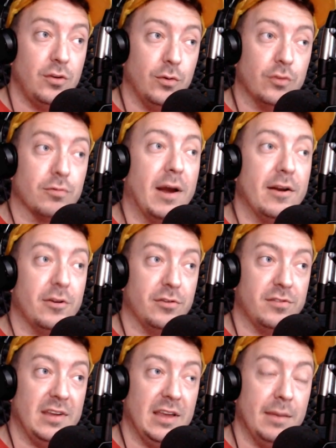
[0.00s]
to his
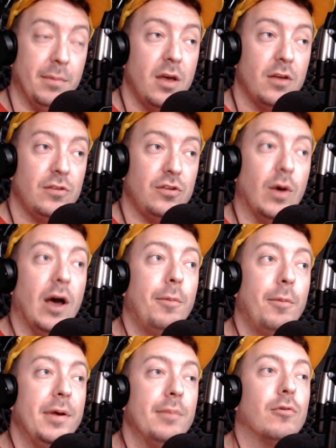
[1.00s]
writers team to
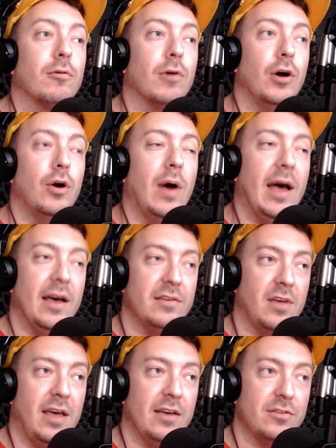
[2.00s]
help him grow
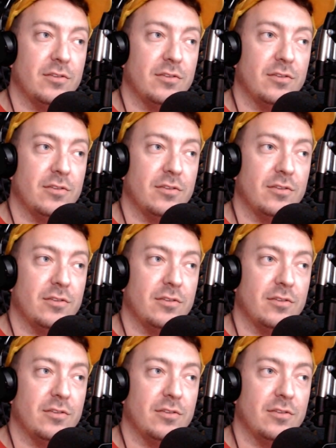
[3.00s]
as